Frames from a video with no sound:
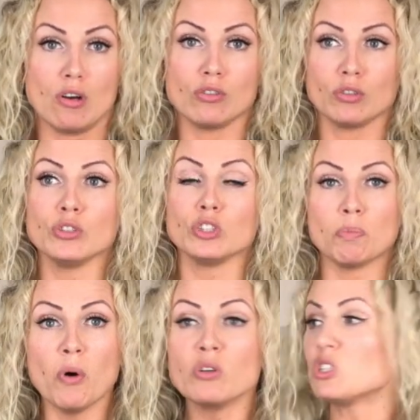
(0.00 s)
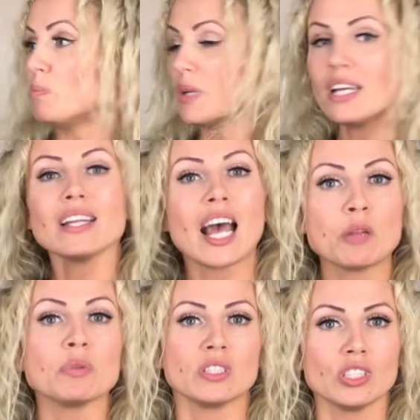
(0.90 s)
who's supposed to be in
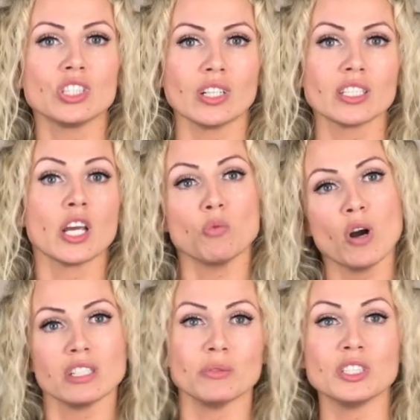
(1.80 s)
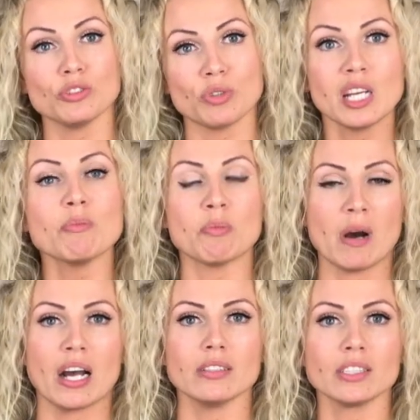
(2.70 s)
that position as I always dream
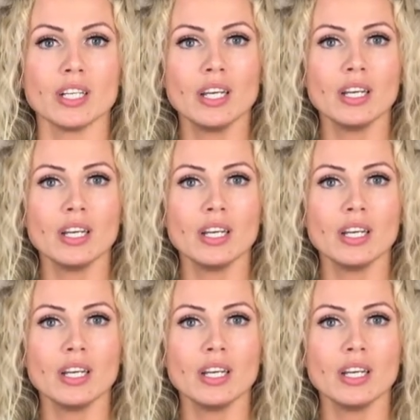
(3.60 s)
about.